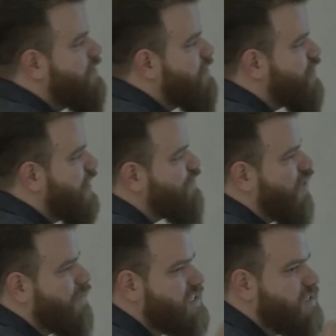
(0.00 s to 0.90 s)

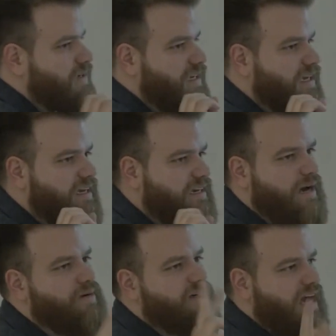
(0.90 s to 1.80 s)
transform it to be
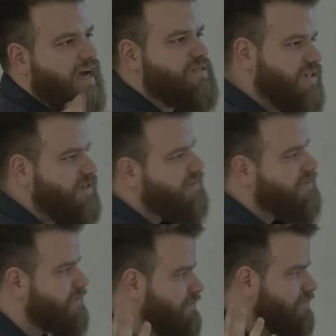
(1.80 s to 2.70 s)
number times 2.
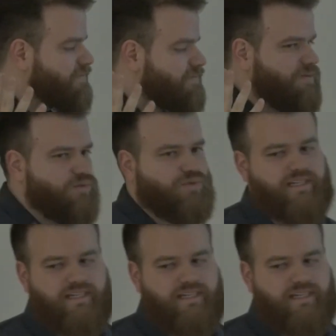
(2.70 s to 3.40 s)
Really,